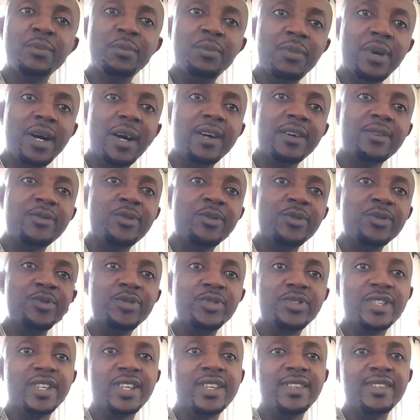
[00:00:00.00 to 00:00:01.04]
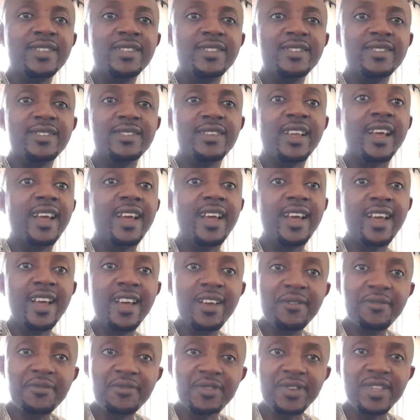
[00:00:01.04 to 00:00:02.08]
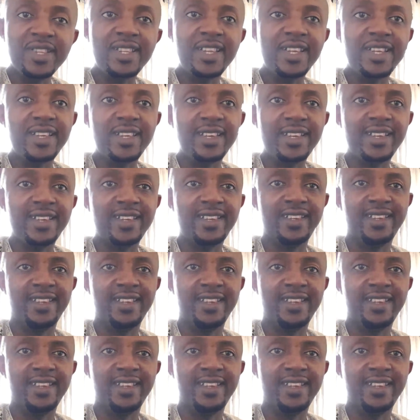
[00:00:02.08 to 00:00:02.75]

macronutrients every day,